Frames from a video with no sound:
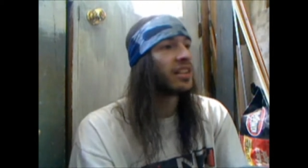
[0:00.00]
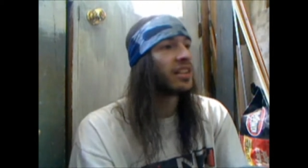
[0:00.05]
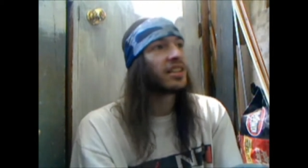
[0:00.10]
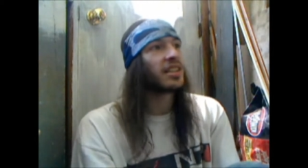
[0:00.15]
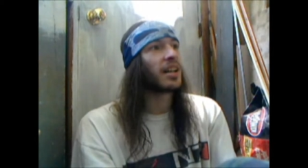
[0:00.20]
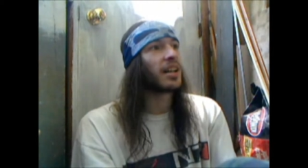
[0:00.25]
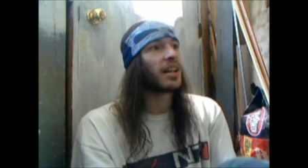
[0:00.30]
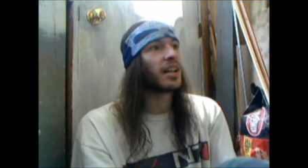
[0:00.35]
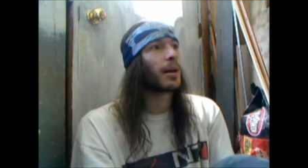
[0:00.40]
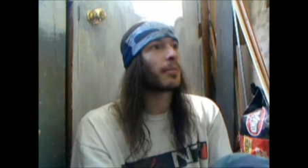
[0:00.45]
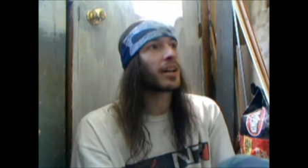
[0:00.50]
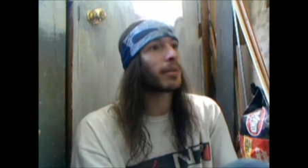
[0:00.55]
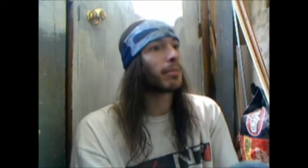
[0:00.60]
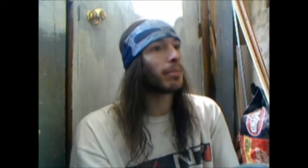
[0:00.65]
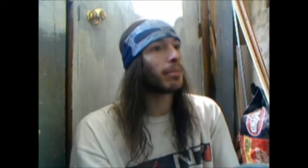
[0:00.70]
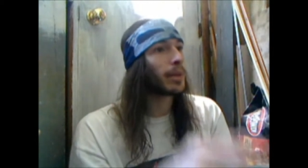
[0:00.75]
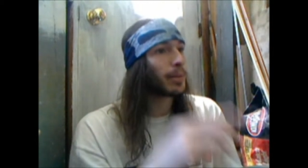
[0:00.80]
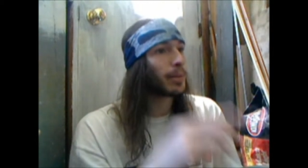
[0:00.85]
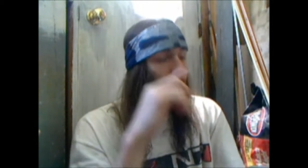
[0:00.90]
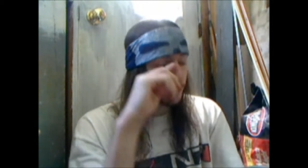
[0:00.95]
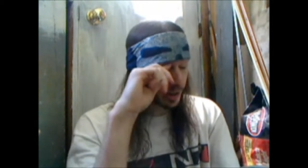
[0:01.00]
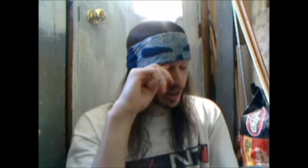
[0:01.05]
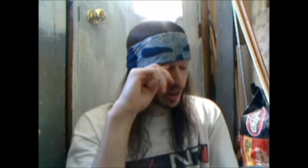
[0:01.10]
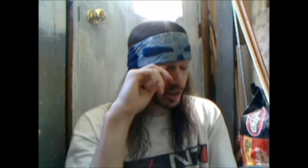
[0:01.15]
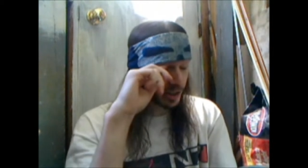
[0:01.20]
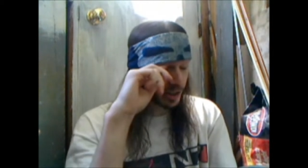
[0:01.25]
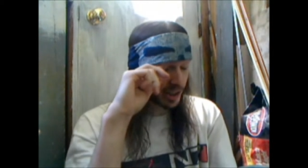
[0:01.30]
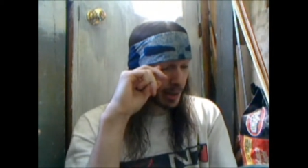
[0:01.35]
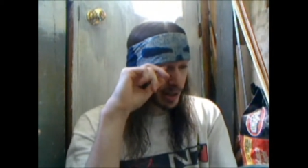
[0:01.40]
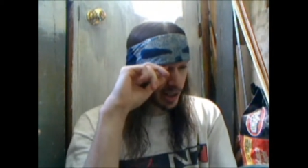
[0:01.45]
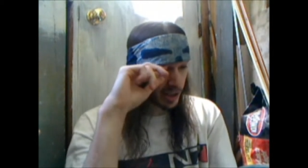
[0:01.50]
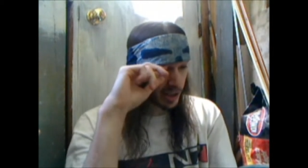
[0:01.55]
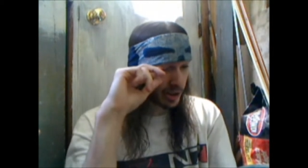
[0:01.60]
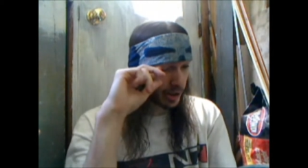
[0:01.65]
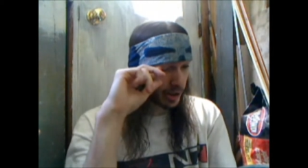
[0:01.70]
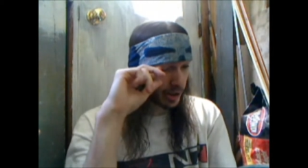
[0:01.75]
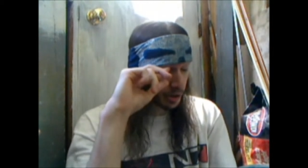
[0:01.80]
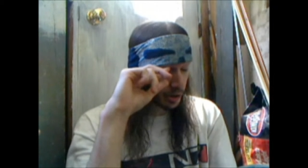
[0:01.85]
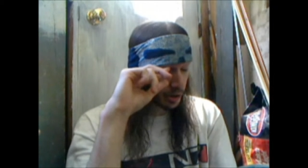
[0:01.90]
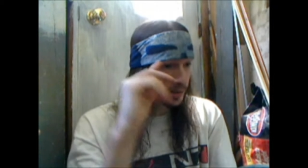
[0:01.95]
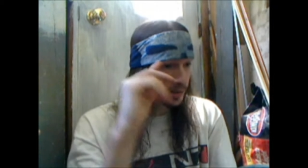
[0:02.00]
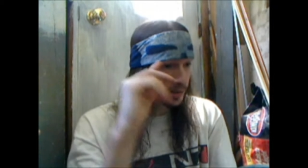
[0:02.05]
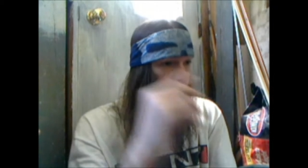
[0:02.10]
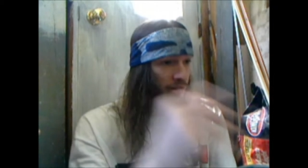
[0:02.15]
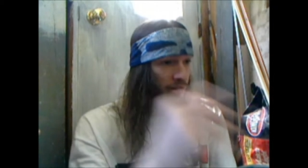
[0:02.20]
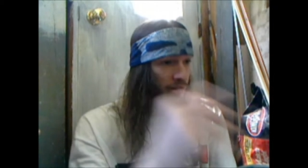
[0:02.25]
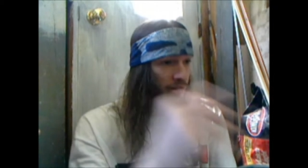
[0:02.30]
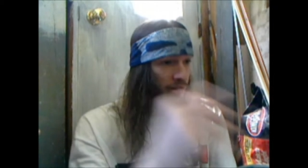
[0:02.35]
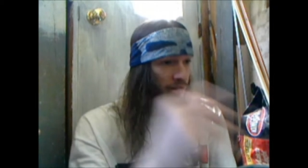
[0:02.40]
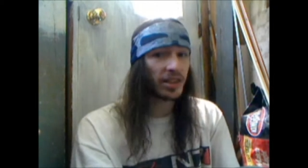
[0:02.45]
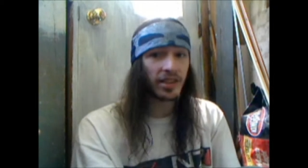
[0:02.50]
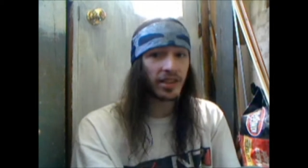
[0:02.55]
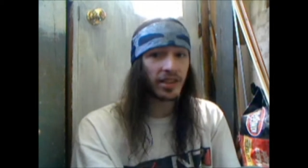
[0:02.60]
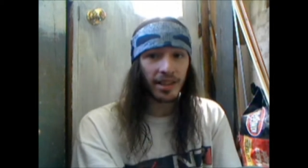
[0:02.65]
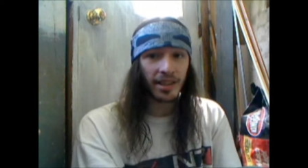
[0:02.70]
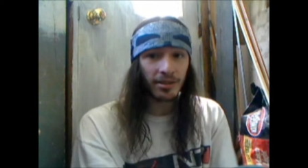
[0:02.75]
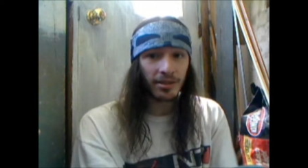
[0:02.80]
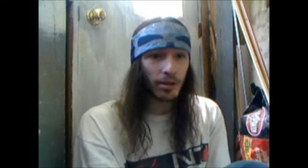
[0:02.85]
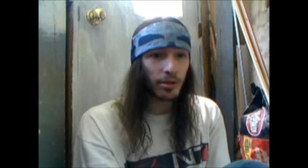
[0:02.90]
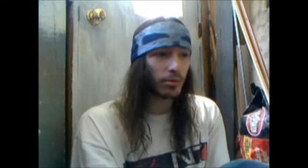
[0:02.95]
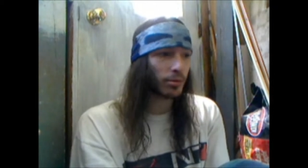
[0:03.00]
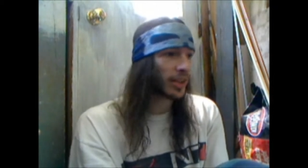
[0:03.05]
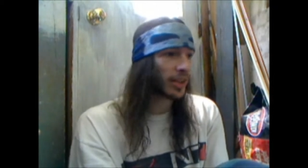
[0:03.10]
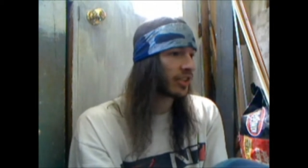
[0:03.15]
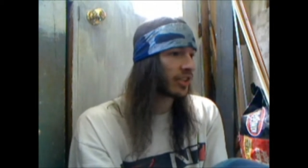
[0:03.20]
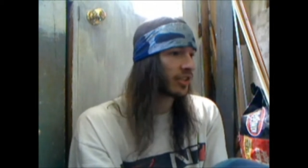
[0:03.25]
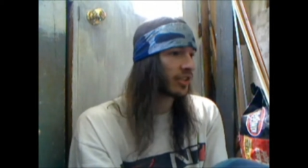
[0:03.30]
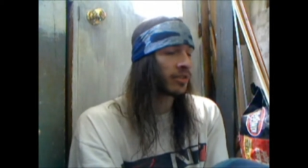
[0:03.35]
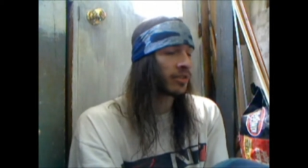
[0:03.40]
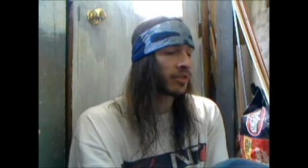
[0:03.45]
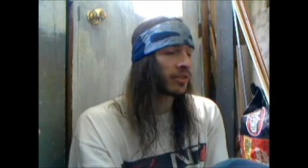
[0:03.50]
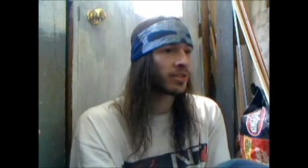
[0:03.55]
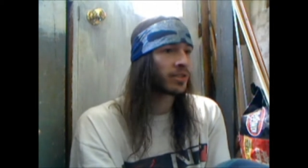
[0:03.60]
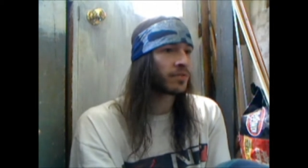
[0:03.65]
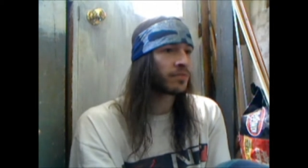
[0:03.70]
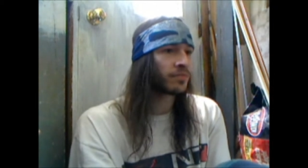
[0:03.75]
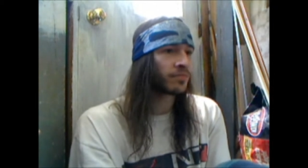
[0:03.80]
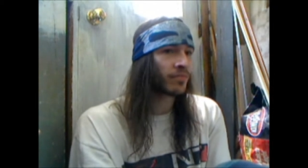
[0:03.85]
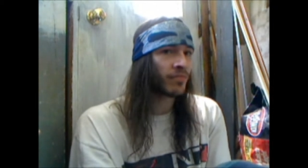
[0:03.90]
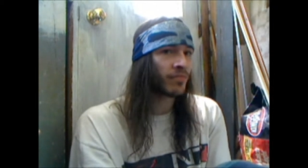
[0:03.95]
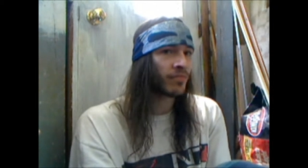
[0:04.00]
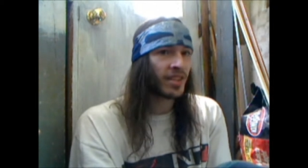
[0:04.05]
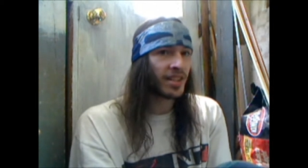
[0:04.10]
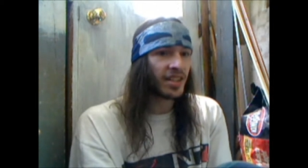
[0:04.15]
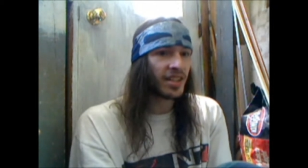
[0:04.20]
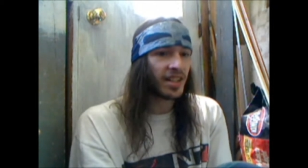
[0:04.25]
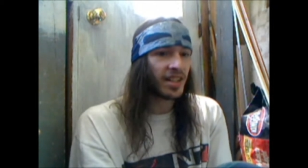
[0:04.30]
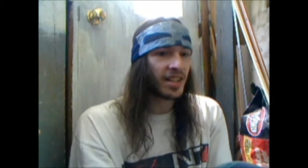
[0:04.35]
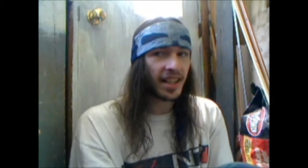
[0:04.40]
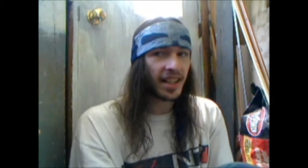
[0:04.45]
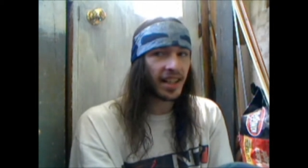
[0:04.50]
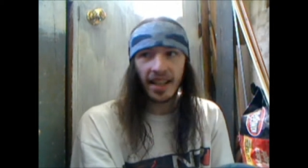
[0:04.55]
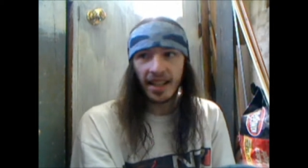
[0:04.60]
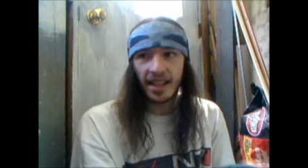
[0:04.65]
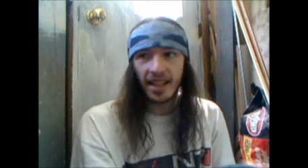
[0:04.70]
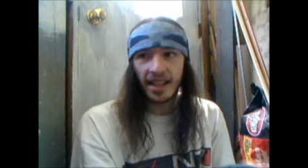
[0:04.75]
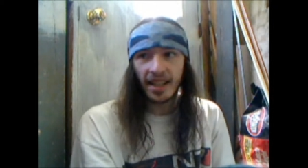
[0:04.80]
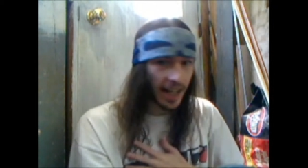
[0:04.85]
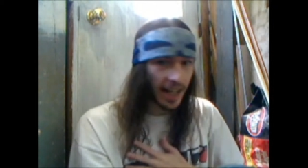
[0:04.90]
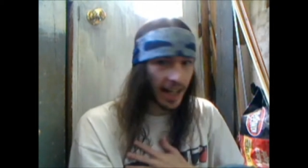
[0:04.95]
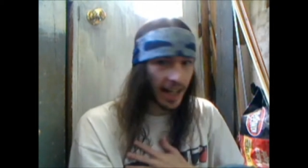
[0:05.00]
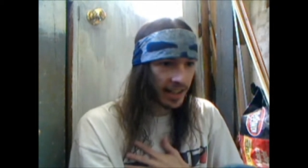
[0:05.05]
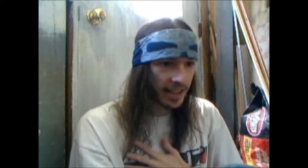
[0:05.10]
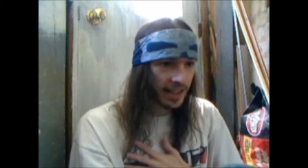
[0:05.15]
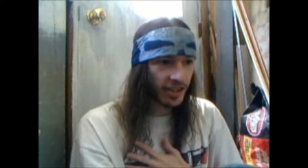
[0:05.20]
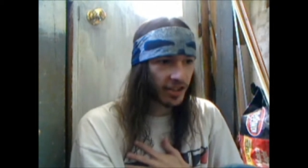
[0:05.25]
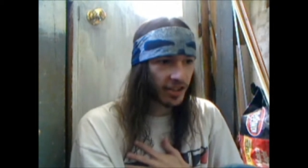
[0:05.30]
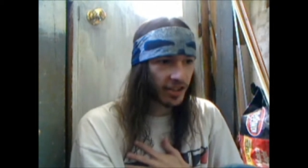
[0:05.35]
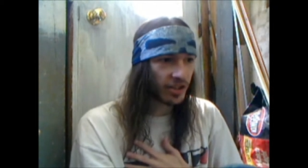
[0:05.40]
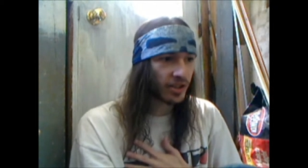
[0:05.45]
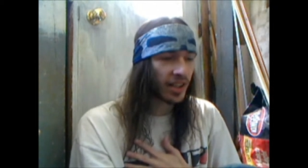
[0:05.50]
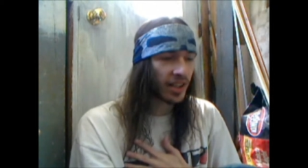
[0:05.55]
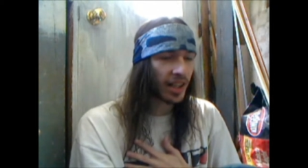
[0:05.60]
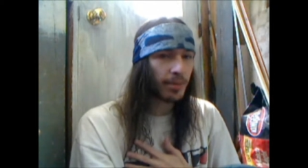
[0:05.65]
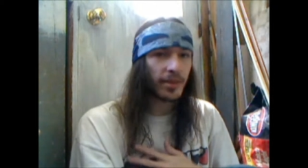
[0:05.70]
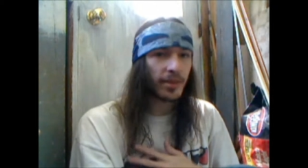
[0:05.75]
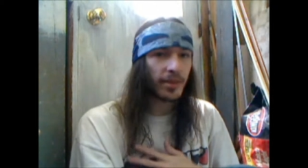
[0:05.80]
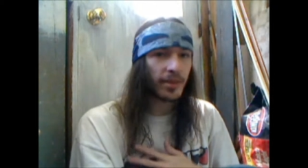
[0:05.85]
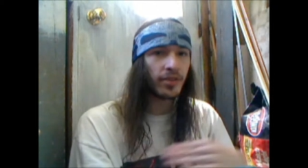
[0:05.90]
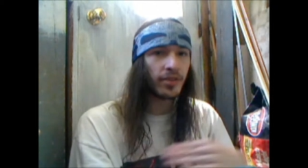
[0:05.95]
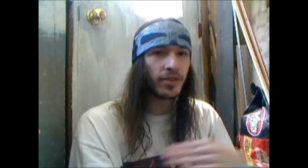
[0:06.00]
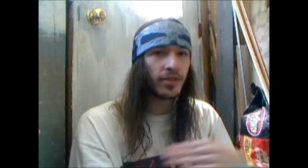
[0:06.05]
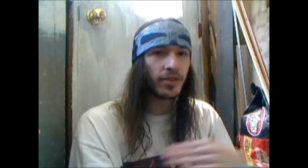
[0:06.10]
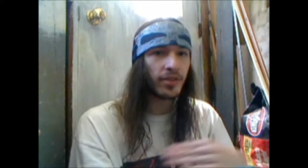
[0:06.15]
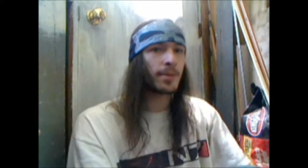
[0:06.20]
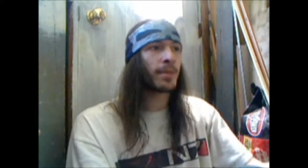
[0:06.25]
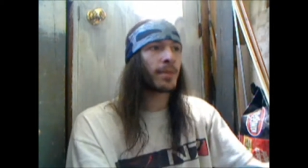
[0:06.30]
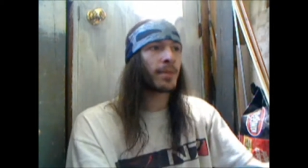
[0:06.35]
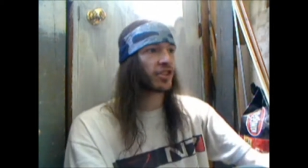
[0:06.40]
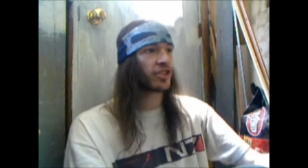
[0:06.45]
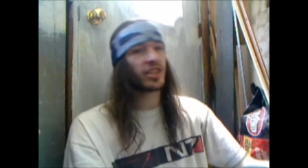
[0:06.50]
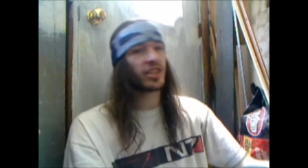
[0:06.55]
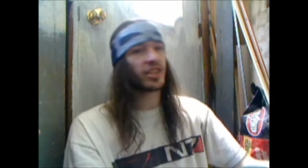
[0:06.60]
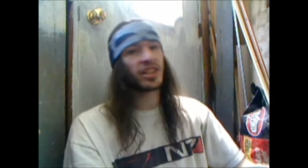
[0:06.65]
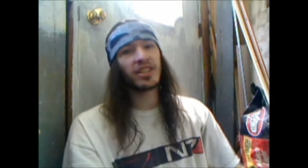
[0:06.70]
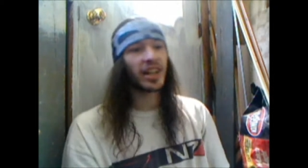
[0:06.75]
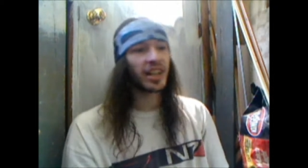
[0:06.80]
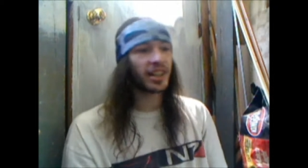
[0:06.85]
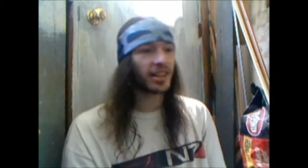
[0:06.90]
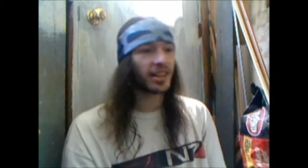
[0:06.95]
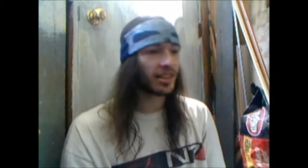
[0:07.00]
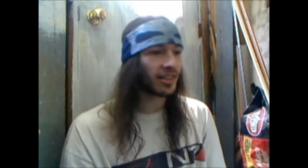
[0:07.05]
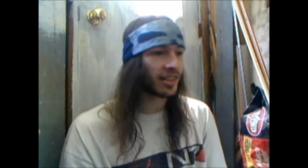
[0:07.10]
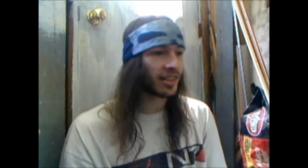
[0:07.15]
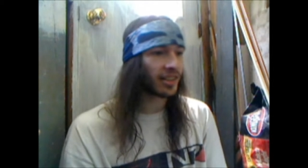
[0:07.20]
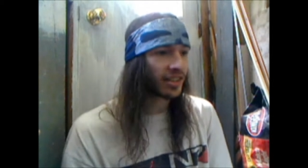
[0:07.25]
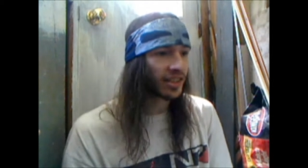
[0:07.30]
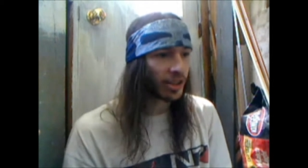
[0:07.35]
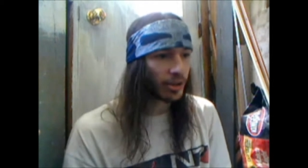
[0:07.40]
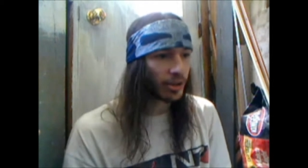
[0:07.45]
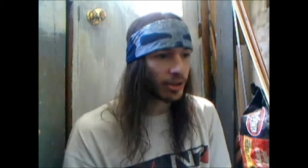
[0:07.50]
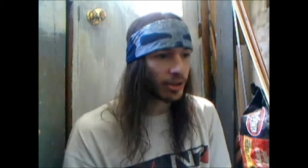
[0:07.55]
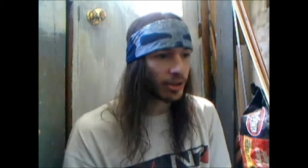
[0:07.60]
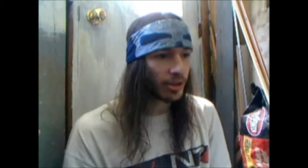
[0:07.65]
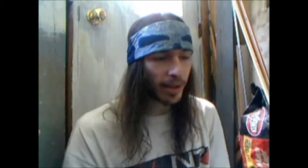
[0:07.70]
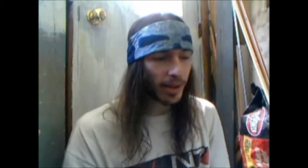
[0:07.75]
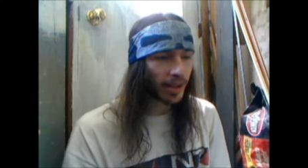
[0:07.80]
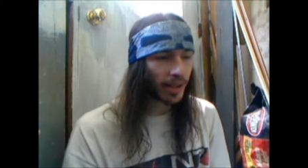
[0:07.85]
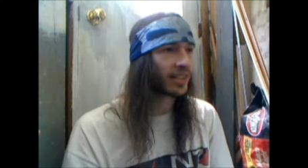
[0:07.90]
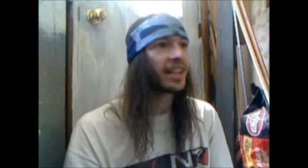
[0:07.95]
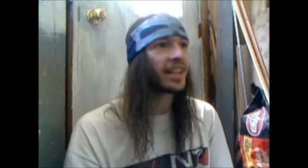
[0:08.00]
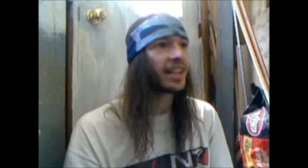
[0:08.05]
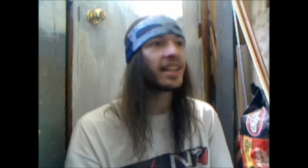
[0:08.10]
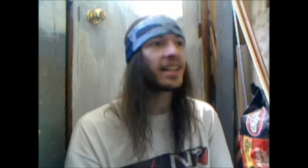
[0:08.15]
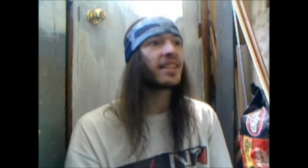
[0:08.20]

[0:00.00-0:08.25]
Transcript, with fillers: I'm not a people person. I'm not sociable. It's the reason I don't go to regionals. I got anxiety issues. I'd be flipping my shit if I go there, nobody wants that.